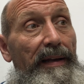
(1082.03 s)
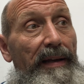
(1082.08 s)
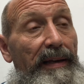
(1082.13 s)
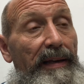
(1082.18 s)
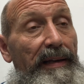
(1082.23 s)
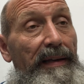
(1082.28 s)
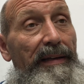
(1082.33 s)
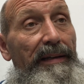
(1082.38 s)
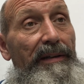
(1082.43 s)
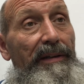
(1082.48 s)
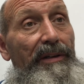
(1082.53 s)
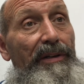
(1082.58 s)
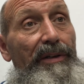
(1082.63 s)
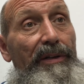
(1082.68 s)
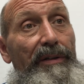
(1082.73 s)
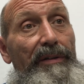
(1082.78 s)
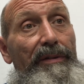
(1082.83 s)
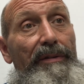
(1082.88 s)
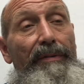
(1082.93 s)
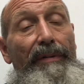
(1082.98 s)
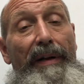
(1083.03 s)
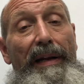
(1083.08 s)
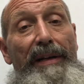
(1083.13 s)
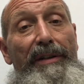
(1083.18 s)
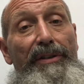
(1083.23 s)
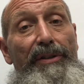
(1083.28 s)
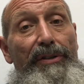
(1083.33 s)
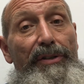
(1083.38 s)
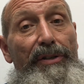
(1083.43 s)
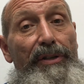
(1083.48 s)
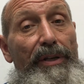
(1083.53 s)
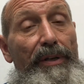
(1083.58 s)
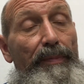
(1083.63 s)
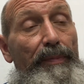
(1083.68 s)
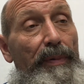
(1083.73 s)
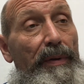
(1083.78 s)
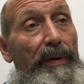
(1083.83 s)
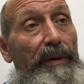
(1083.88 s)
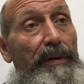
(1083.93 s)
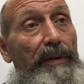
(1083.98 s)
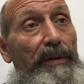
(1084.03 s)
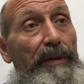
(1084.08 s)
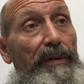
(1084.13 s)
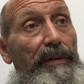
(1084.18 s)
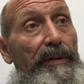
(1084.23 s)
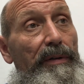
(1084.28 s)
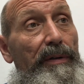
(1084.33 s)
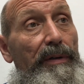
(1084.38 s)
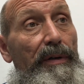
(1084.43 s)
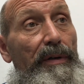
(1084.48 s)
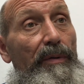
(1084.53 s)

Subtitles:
getting a good relationship and a good